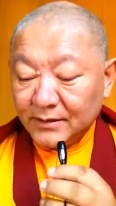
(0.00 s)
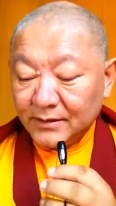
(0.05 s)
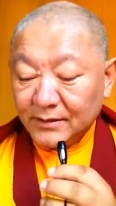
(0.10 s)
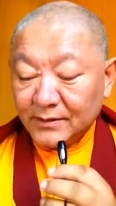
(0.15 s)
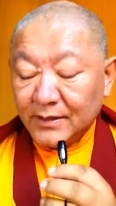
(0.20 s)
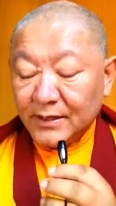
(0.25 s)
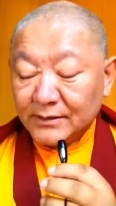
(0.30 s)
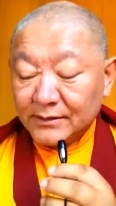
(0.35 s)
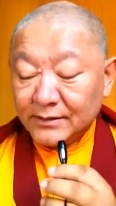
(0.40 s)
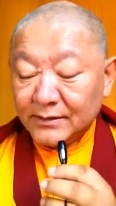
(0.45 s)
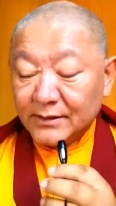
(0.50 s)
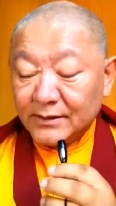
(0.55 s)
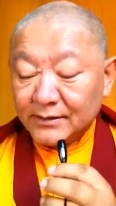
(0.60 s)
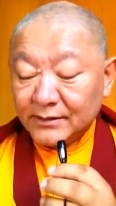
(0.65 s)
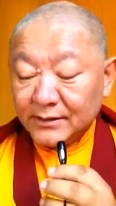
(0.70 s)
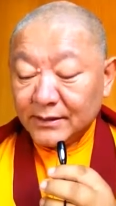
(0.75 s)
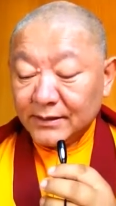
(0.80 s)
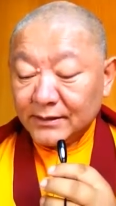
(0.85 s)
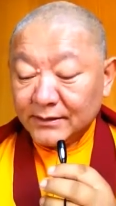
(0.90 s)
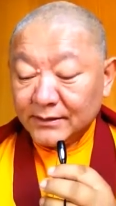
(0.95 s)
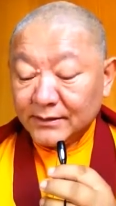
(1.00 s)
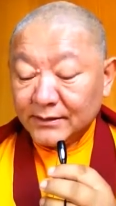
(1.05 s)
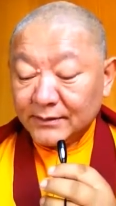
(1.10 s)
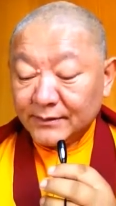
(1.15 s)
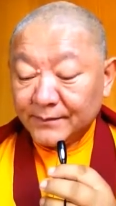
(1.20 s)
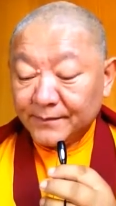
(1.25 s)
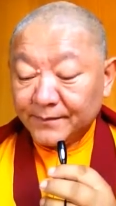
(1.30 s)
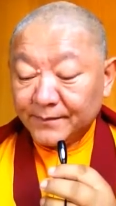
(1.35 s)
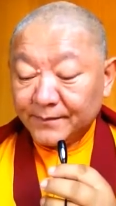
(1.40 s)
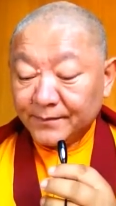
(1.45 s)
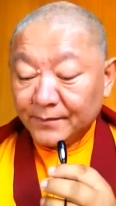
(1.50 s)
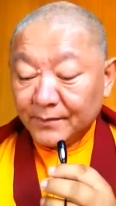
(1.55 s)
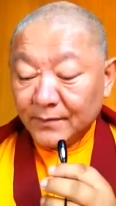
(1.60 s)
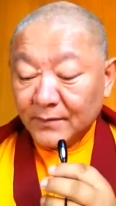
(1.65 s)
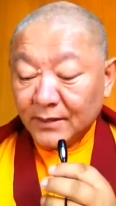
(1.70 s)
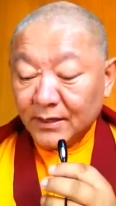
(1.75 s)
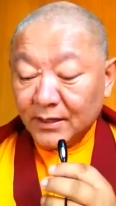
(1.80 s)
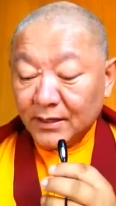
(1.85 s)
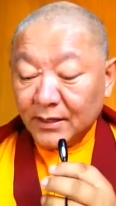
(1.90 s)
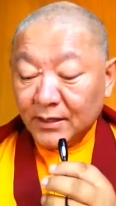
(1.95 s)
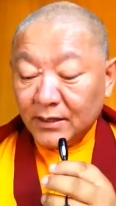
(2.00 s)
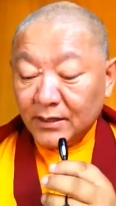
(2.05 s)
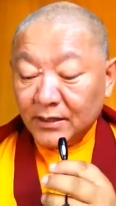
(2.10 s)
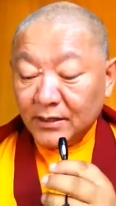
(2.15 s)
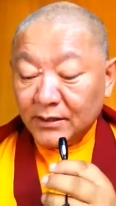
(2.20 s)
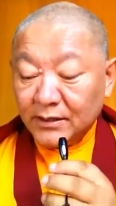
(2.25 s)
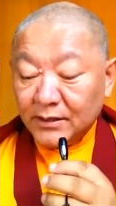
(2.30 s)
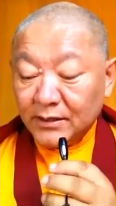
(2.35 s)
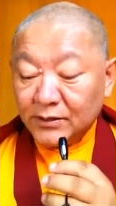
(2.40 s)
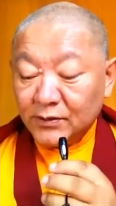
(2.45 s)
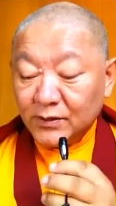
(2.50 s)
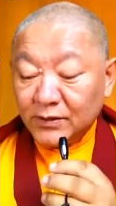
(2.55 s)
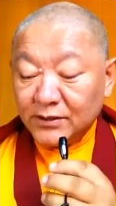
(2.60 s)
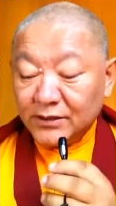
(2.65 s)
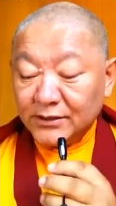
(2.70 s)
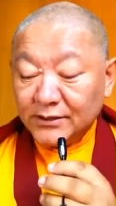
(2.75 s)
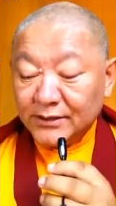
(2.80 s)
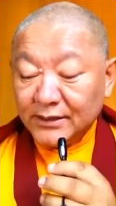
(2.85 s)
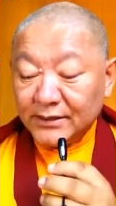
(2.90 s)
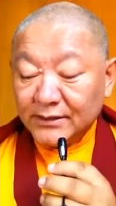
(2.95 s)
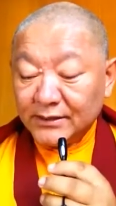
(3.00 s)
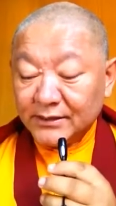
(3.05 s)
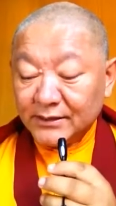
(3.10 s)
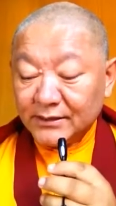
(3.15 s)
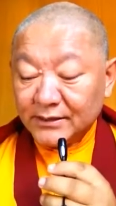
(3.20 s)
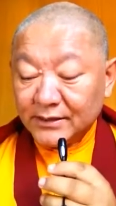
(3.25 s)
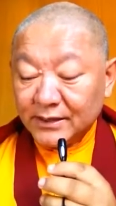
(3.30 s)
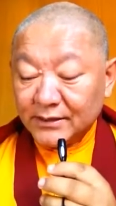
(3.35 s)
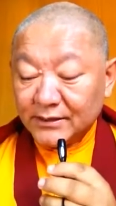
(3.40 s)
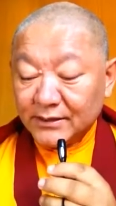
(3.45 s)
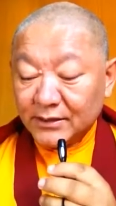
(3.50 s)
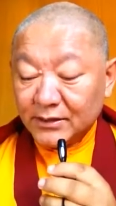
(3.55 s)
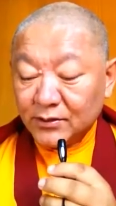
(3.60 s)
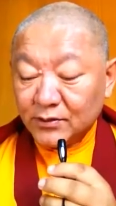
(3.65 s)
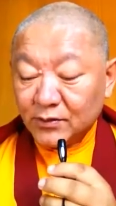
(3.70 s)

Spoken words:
creates these things. The 26th stanza: